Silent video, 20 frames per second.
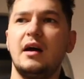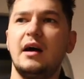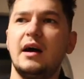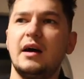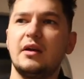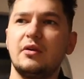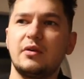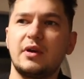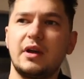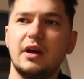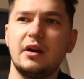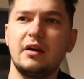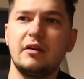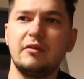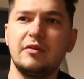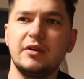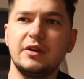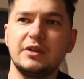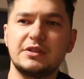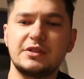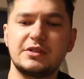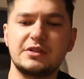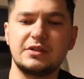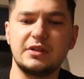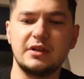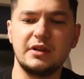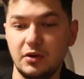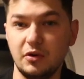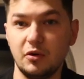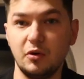I don't care if
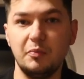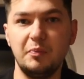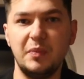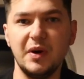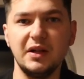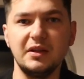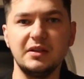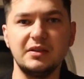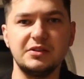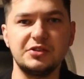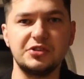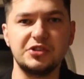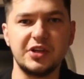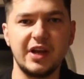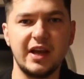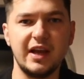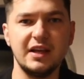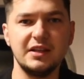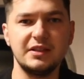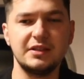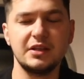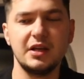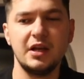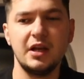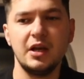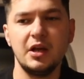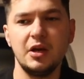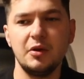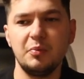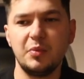it's, uh, you know, building sheds,
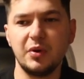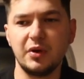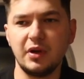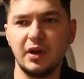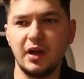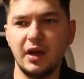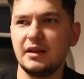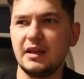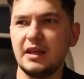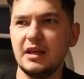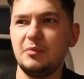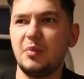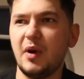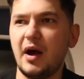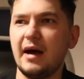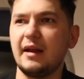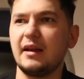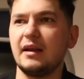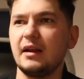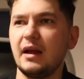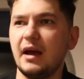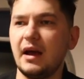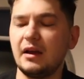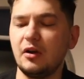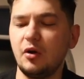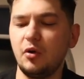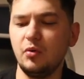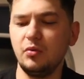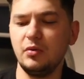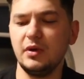but keep at it
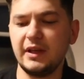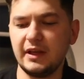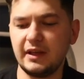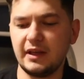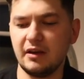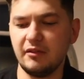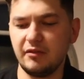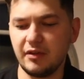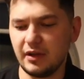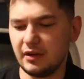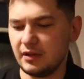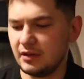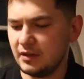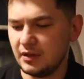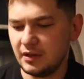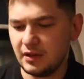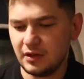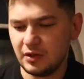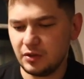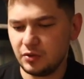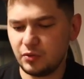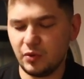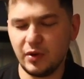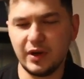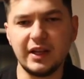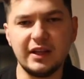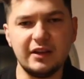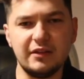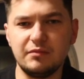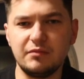and only give it
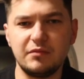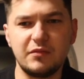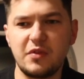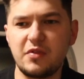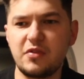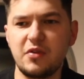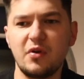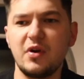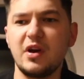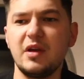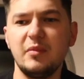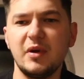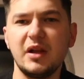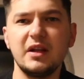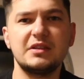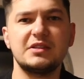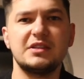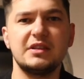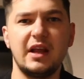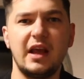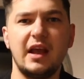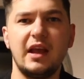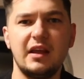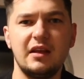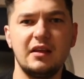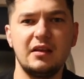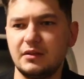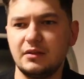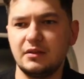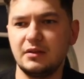20, 30 minutes a
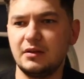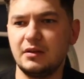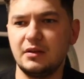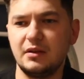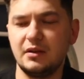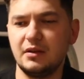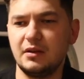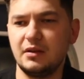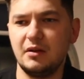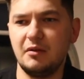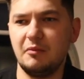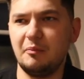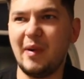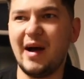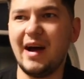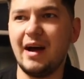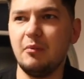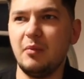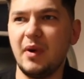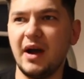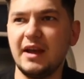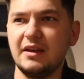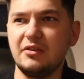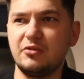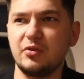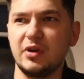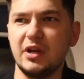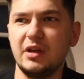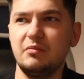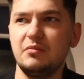day my, my
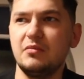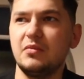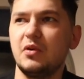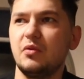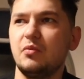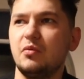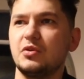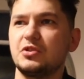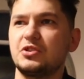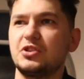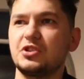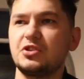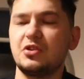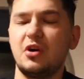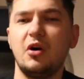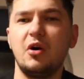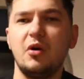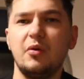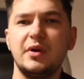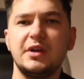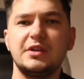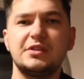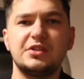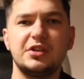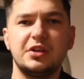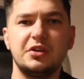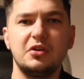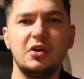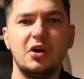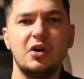dream was just always
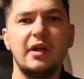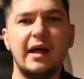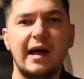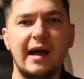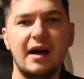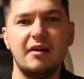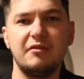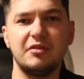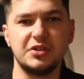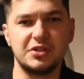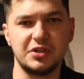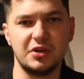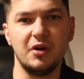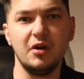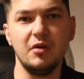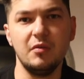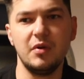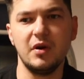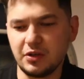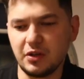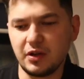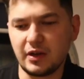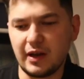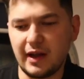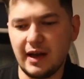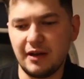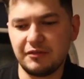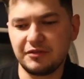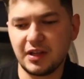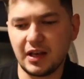to not have a job, not
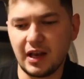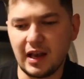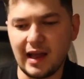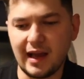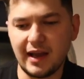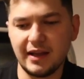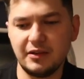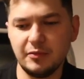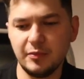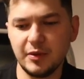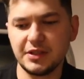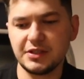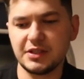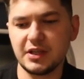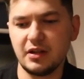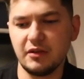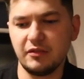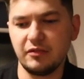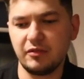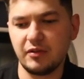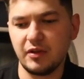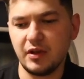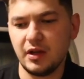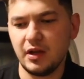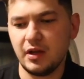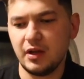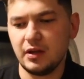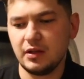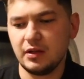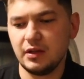have to lie to myself
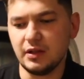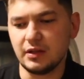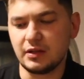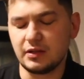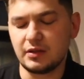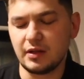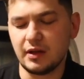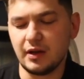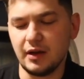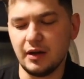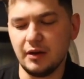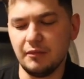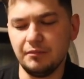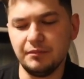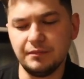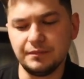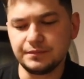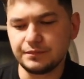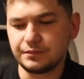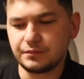that um,